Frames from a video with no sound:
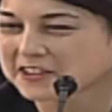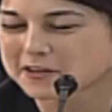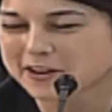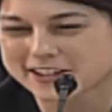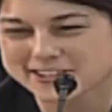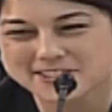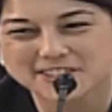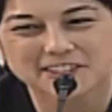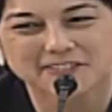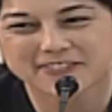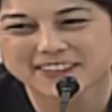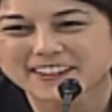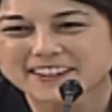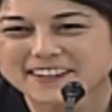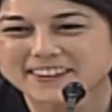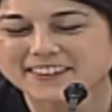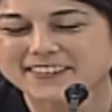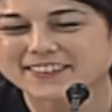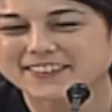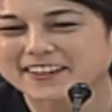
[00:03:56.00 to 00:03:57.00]
question,
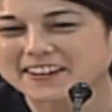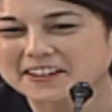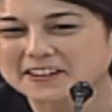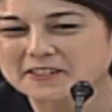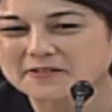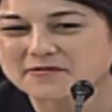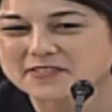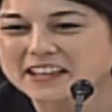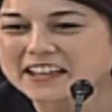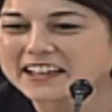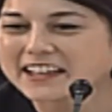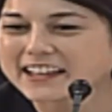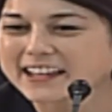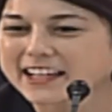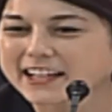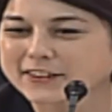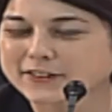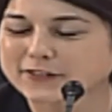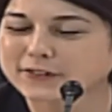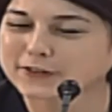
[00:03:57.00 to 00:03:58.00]
because
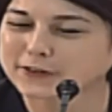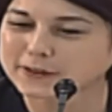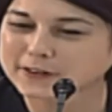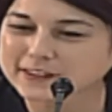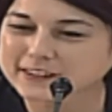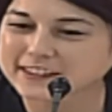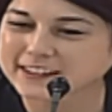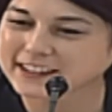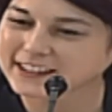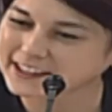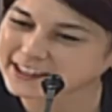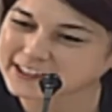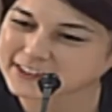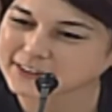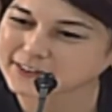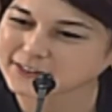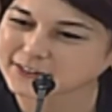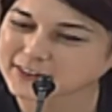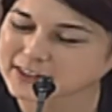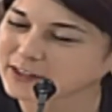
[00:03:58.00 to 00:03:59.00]
it certainly
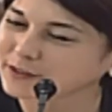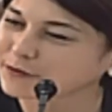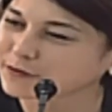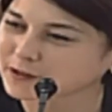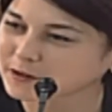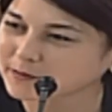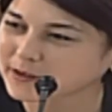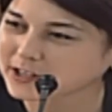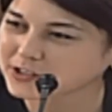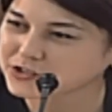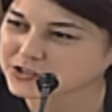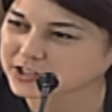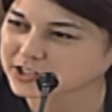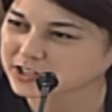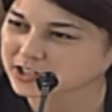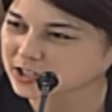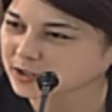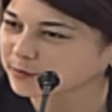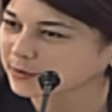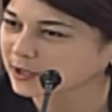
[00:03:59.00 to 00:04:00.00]
is
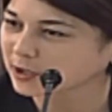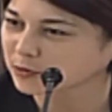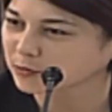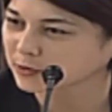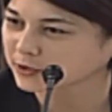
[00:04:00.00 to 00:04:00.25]
information about